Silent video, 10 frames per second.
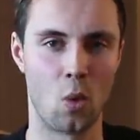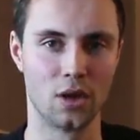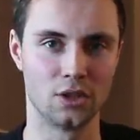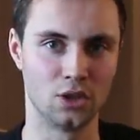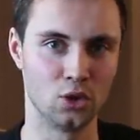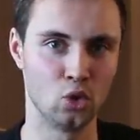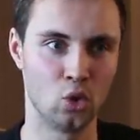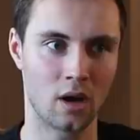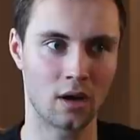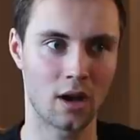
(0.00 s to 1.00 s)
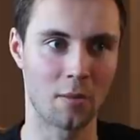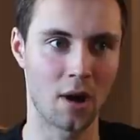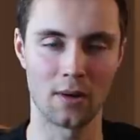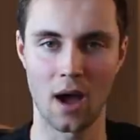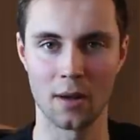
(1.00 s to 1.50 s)
what to do
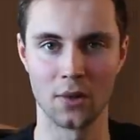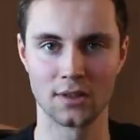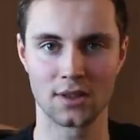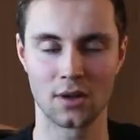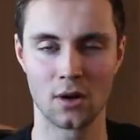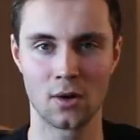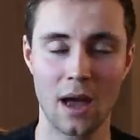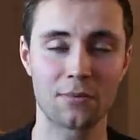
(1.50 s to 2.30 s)
about nine months ago.